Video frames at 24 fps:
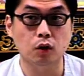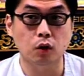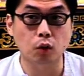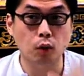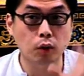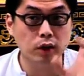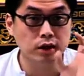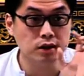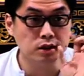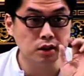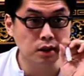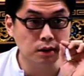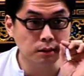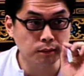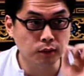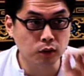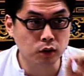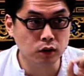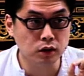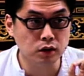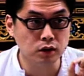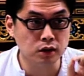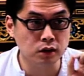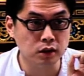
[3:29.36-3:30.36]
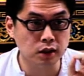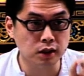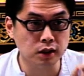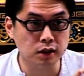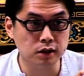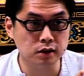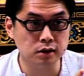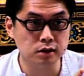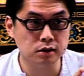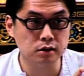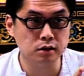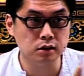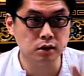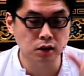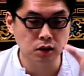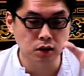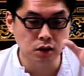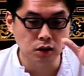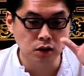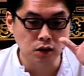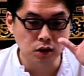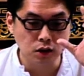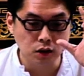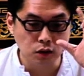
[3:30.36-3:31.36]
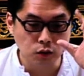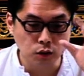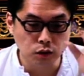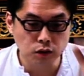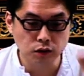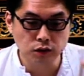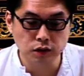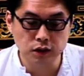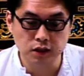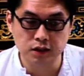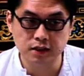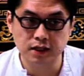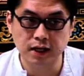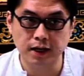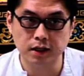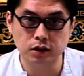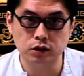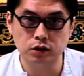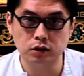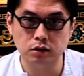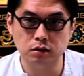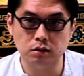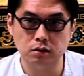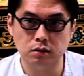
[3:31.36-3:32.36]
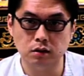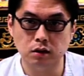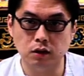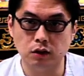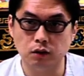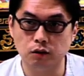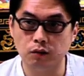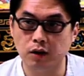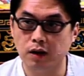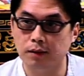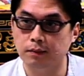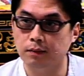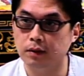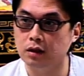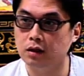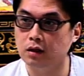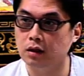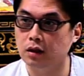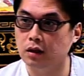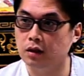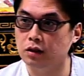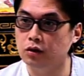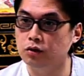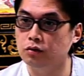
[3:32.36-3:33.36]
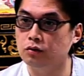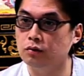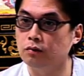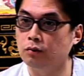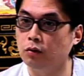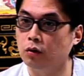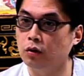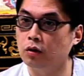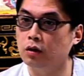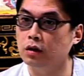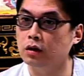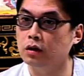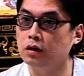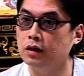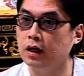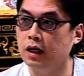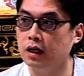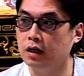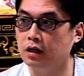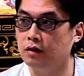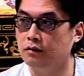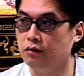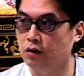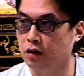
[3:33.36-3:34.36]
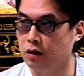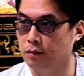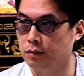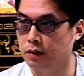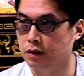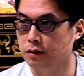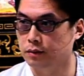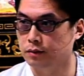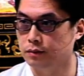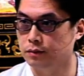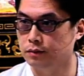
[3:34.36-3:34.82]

What's important is, will this action ripen into more negative karma?